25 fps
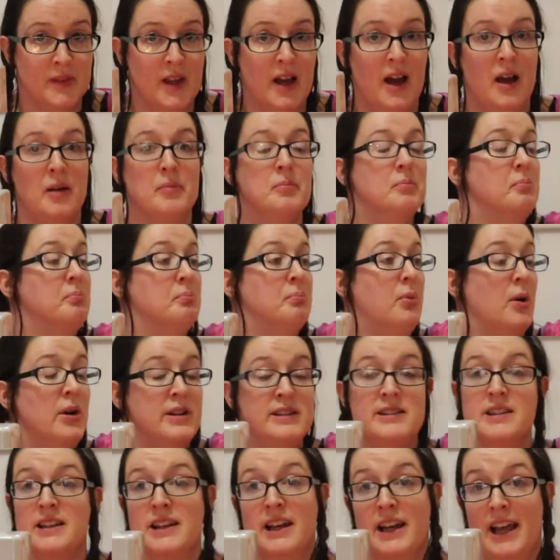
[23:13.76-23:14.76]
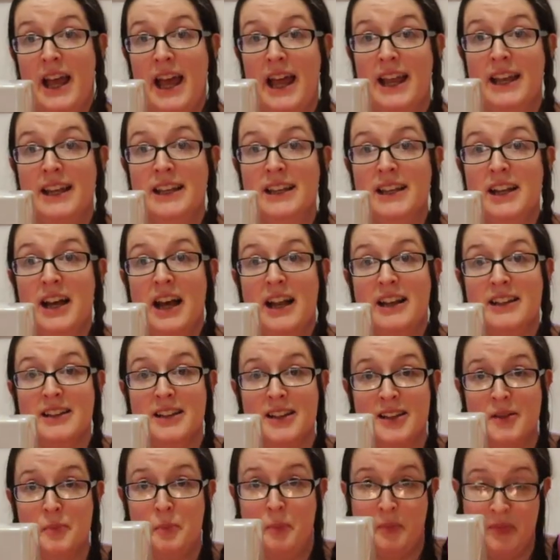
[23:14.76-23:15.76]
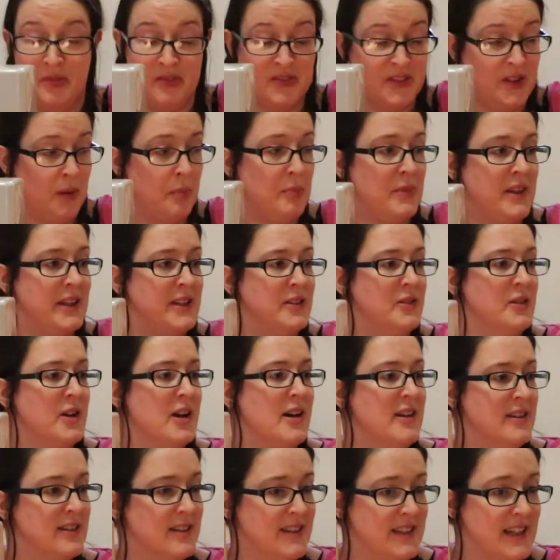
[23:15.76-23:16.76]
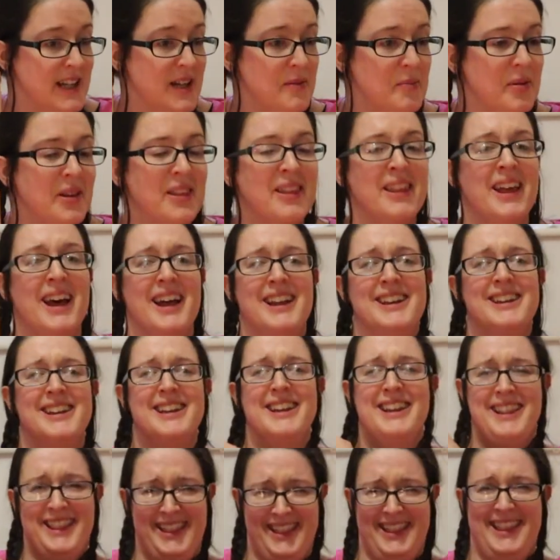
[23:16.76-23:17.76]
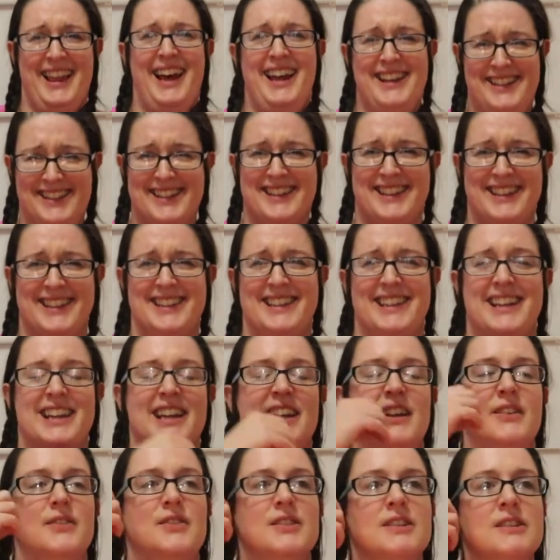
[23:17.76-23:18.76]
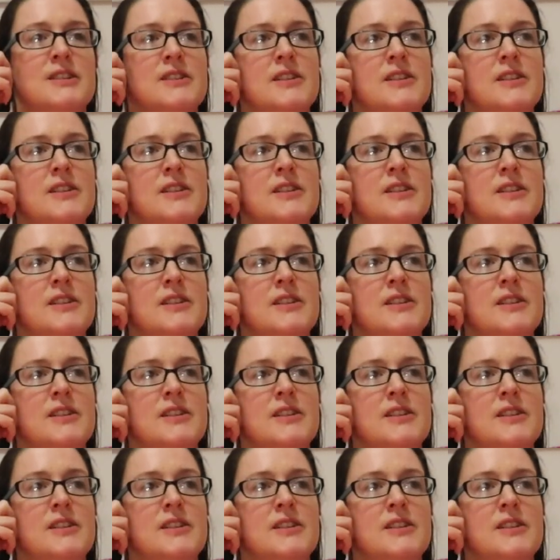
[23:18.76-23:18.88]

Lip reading: I'm pointing again at something you can't see, but that's the sleeves.